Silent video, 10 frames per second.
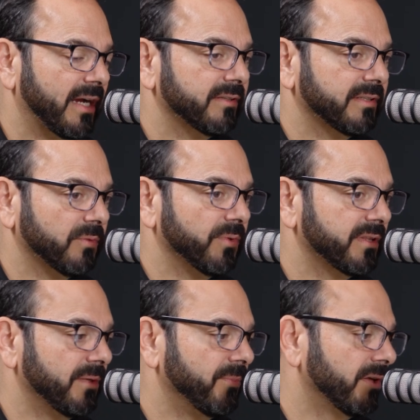out there
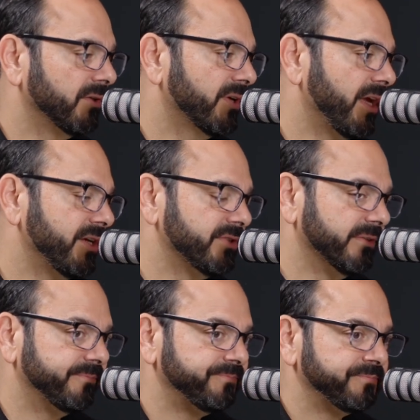with them on
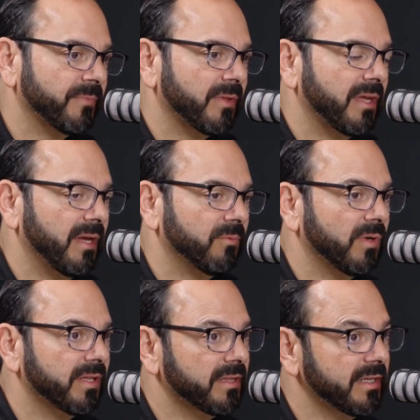location. And
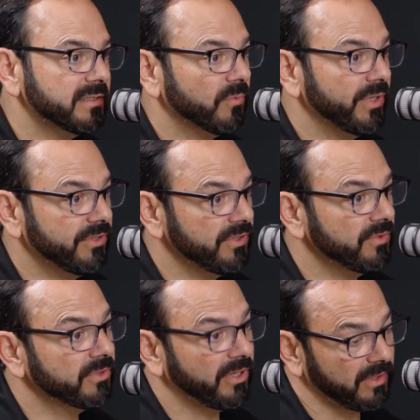one of the things that we
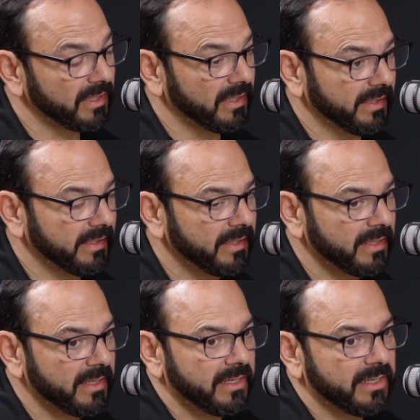do currently
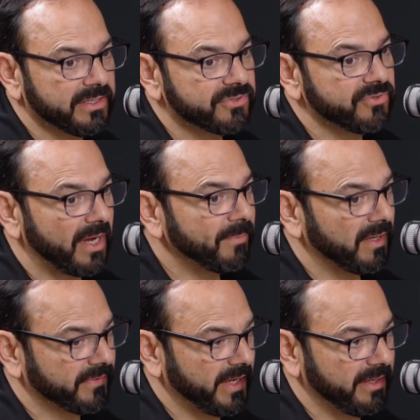is
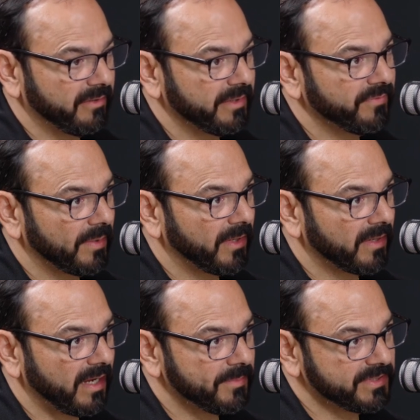drop-off catering from our
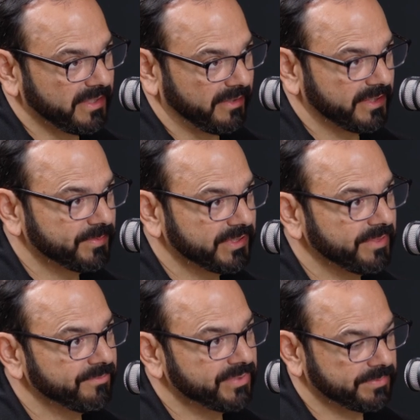commissary,
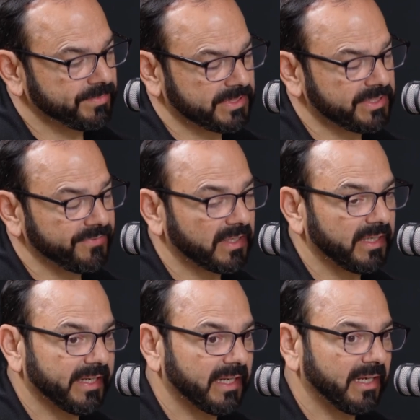
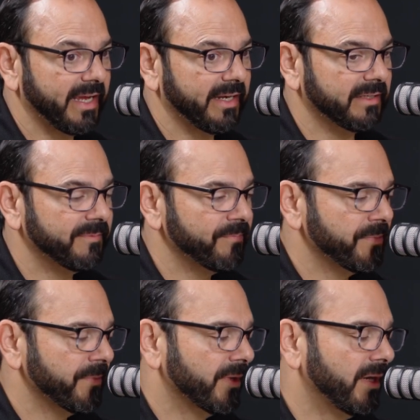specifically in Atlanta.
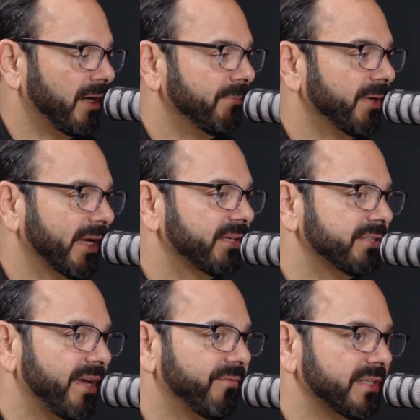But I
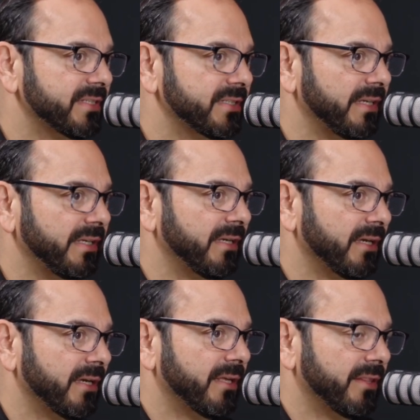could definitely see
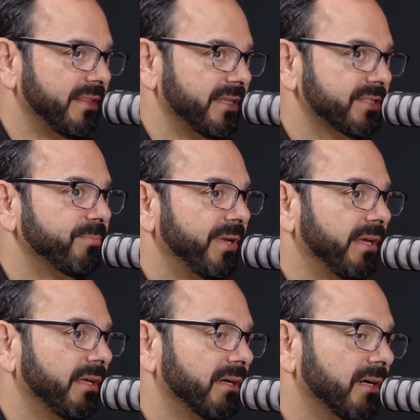this
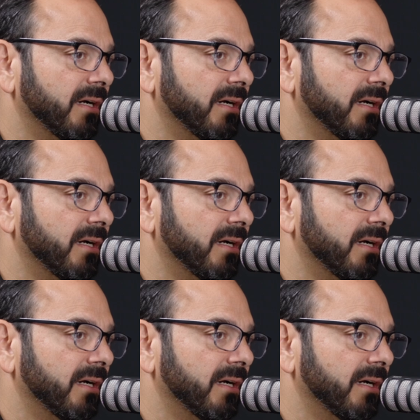being